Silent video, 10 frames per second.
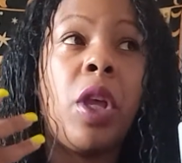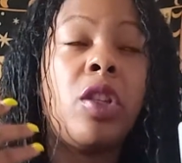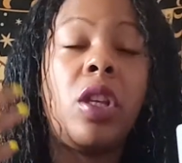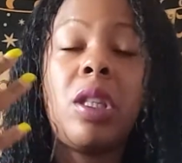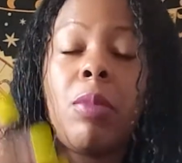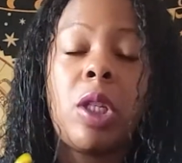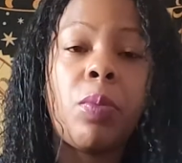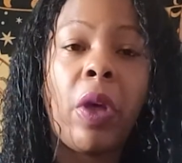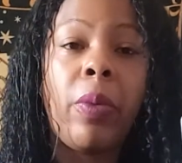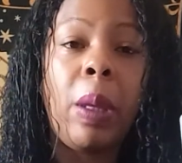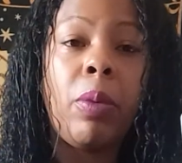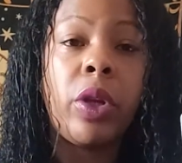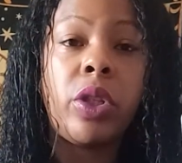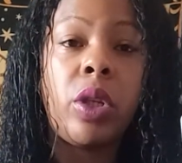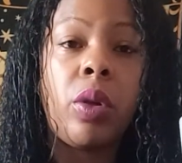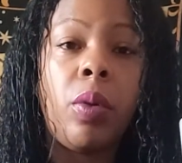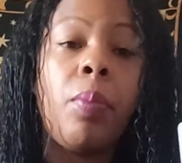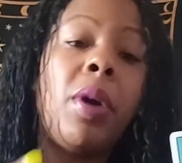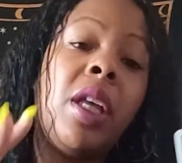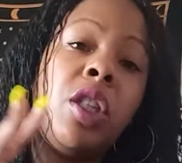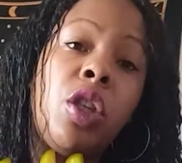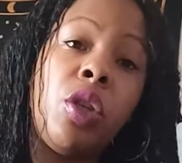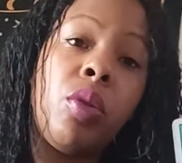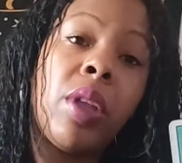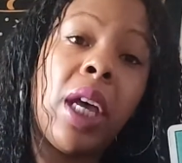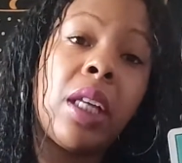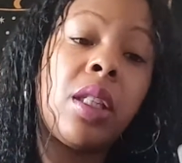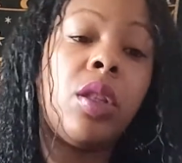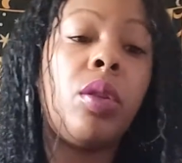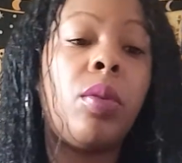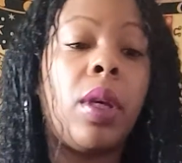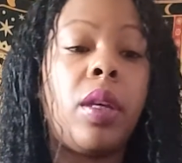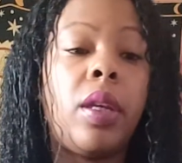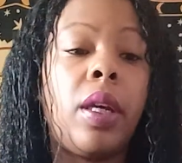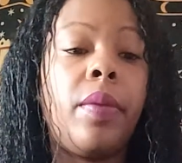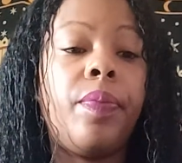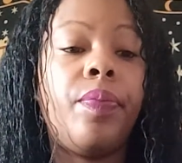so there's not much other people can do, but it's you that has to do it. Yeah,